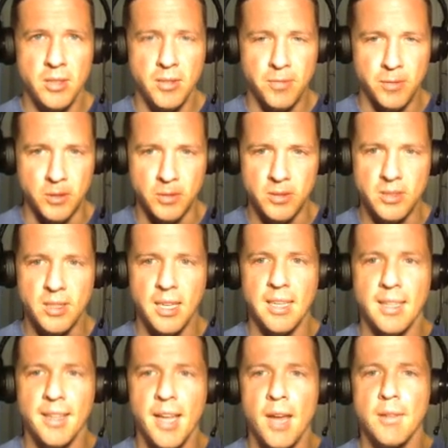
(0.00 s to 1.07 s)
fruits, can
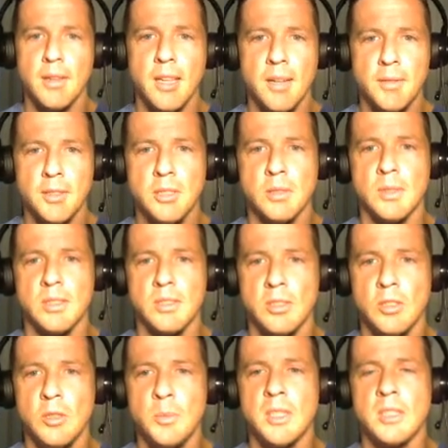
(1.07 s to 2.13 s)
allow the liver to
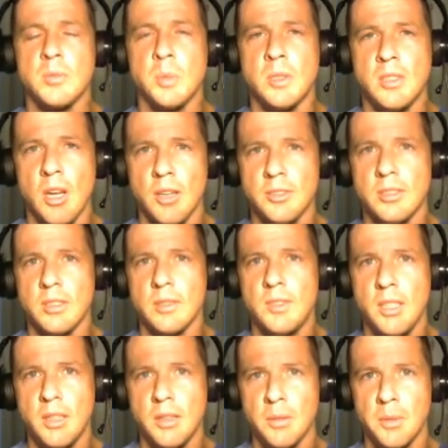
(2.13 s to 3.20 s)
resume its production of
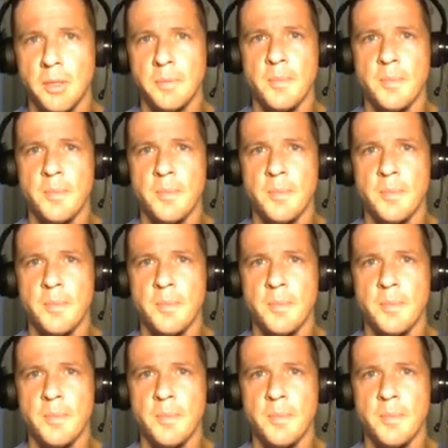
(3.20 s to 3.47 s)
T3.